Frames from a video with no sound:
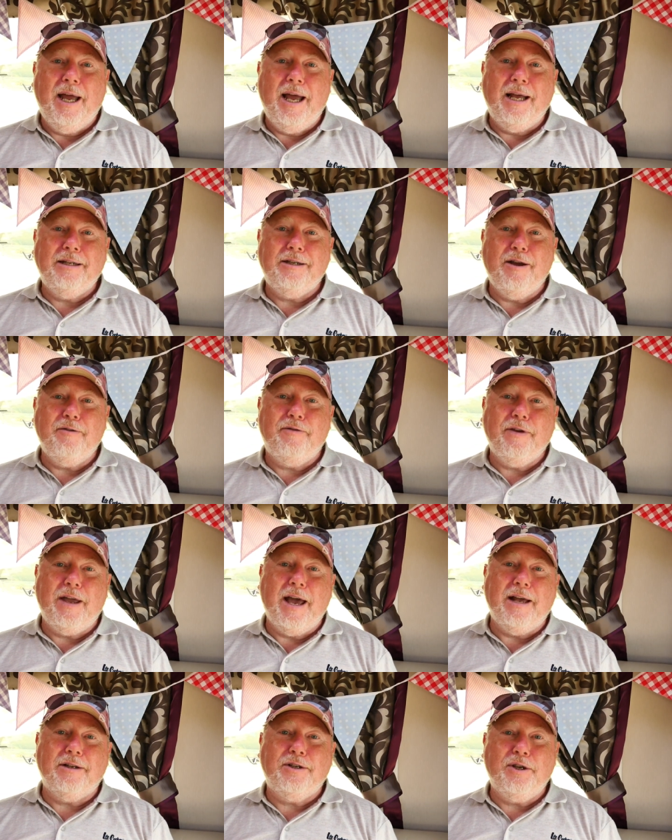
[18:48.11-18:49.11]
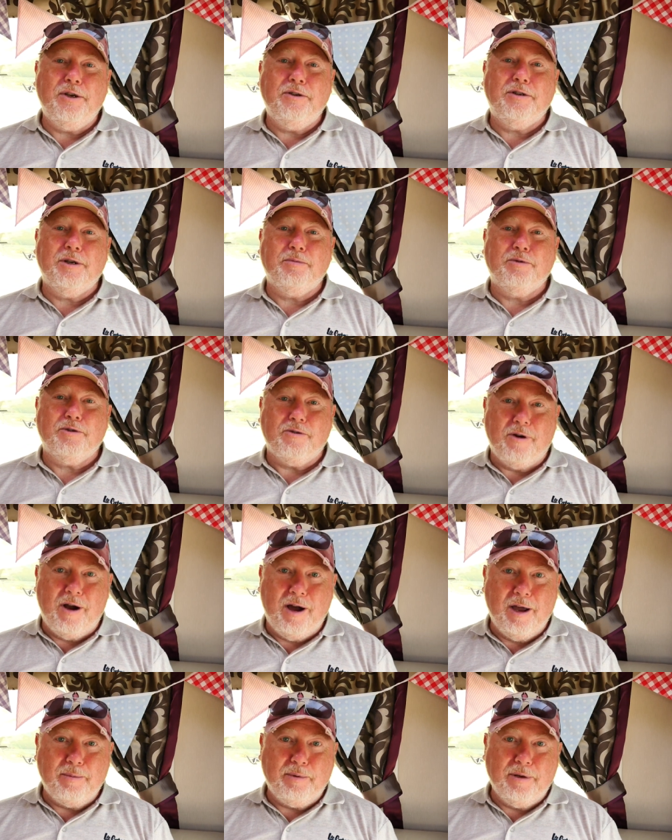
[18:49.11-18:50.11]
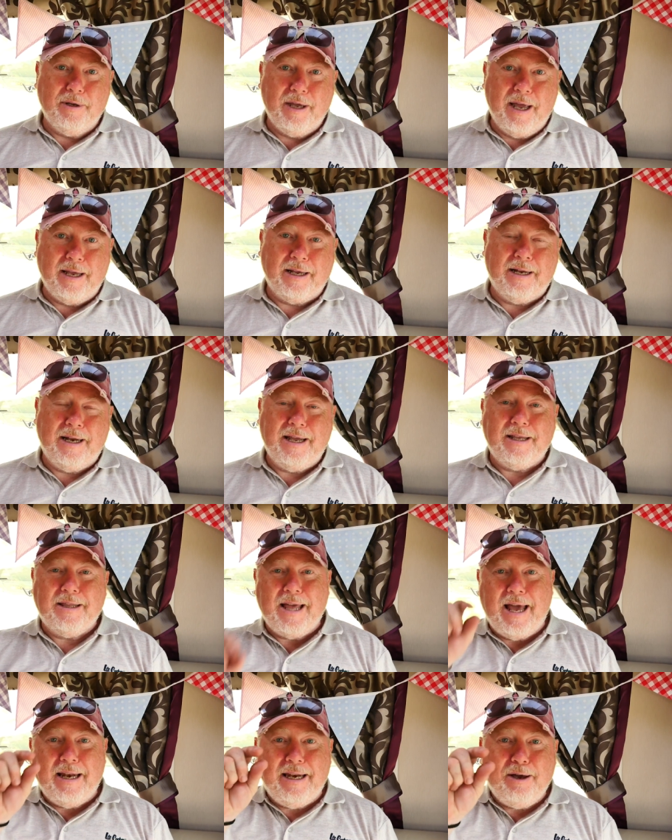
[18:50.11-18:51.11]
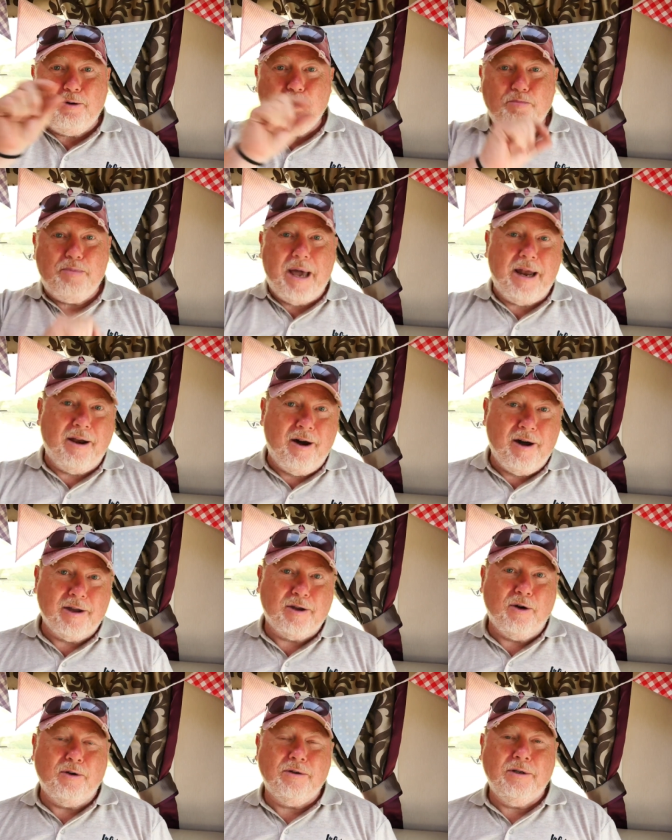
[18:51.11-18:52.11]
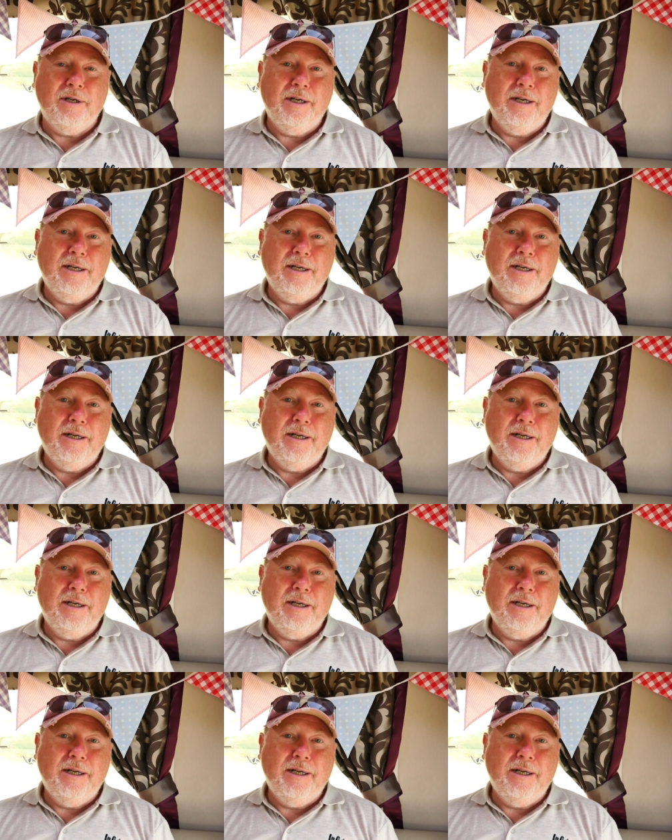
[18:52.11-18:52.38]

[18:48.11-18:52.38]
and don't forget to subscribe and click that little bell icon